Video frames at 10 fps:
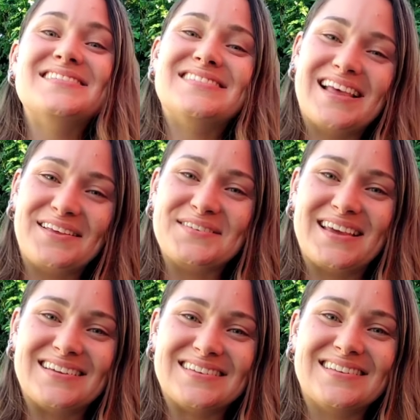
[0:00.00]

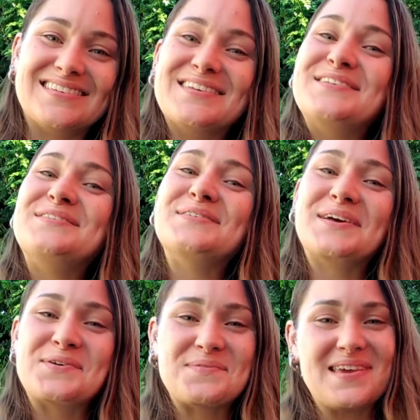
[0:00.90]
Salutations,
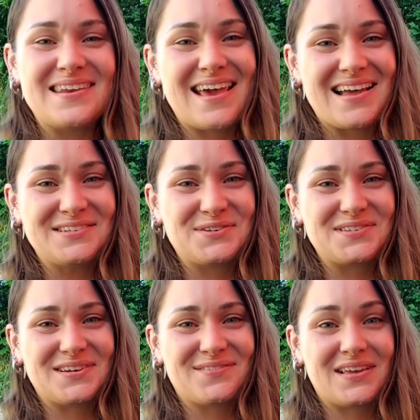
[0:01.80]
Doula Kareen at your
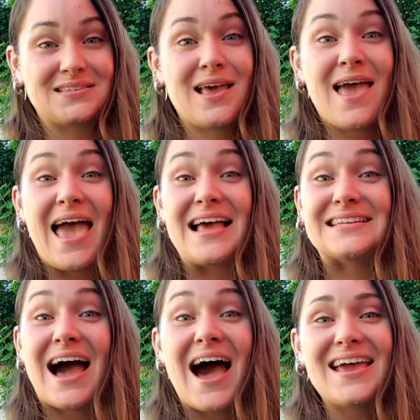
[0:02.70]
service,
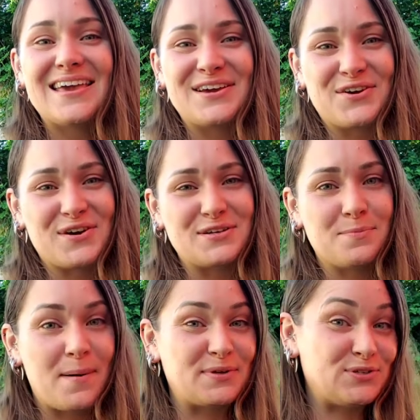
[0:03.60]
and I
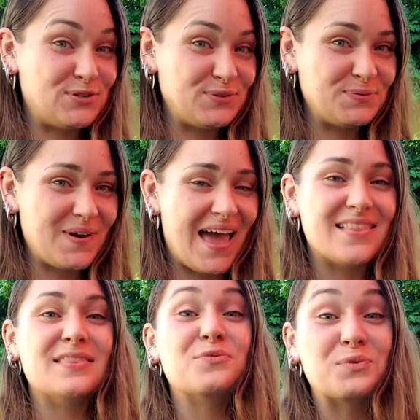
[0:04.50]
encourage mamas to
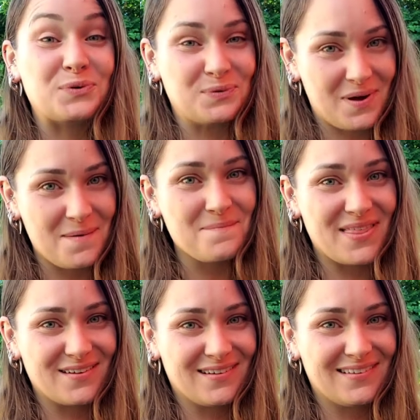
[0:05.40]
and through
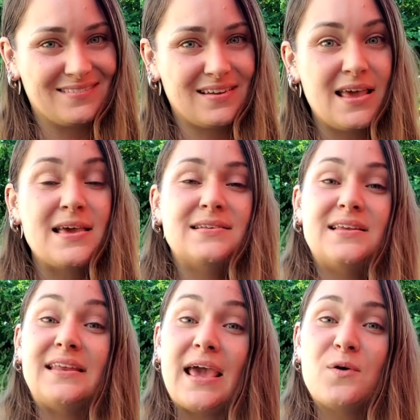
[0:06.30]
motherhood.
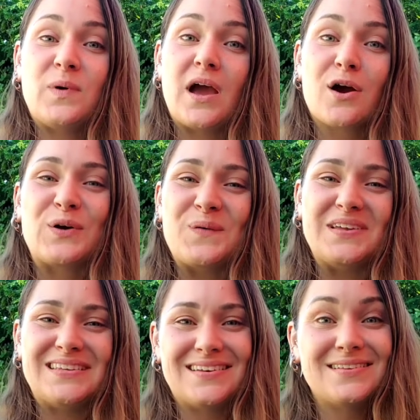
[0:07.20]
Today we are
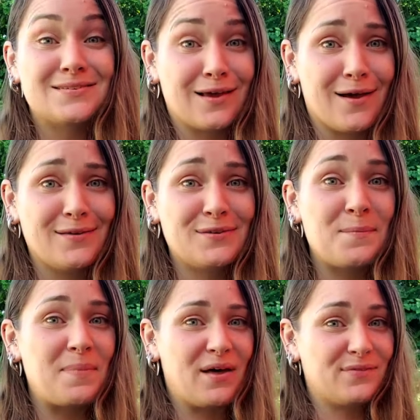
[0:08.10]
going to discuss
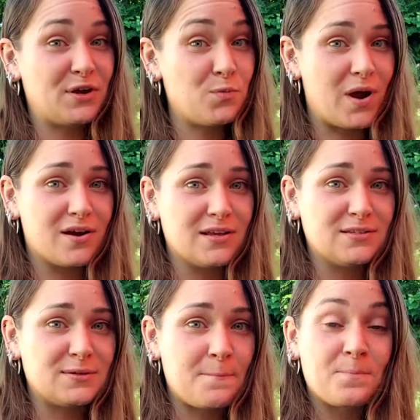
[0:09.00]
pelvic
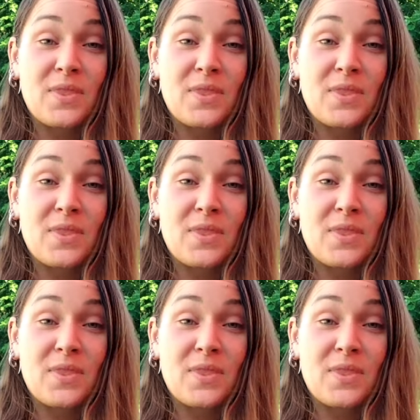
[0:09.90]
awareness,